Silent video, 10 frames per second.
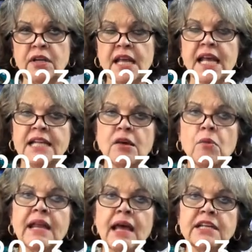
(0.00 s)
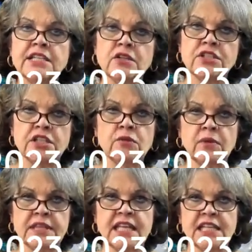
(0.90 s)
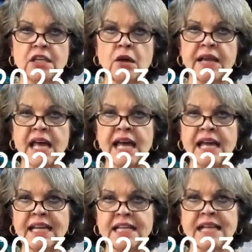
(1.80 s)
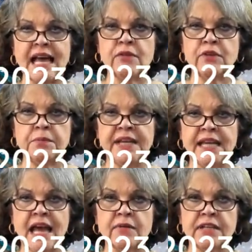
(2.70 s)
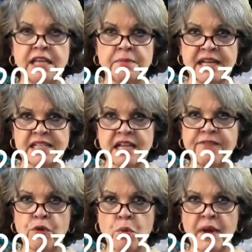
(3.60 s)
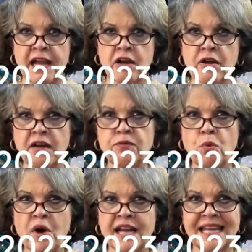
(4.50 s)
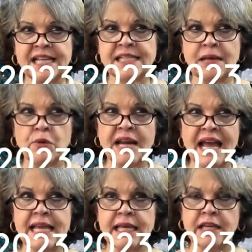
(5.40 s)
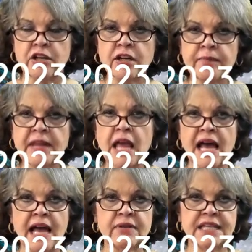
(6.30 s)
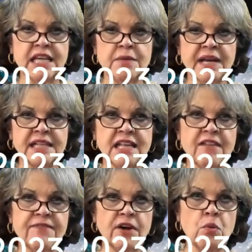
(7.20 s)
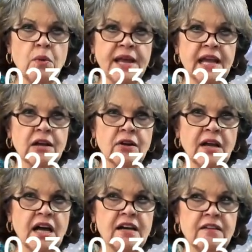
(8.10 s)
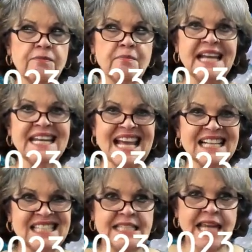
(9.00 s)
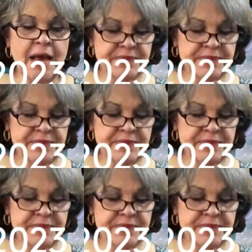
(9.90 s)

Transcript: So what I would do too with this going on is I would be, I would keep myself aware of what is, what I hear. I would keep myself aware of my next steps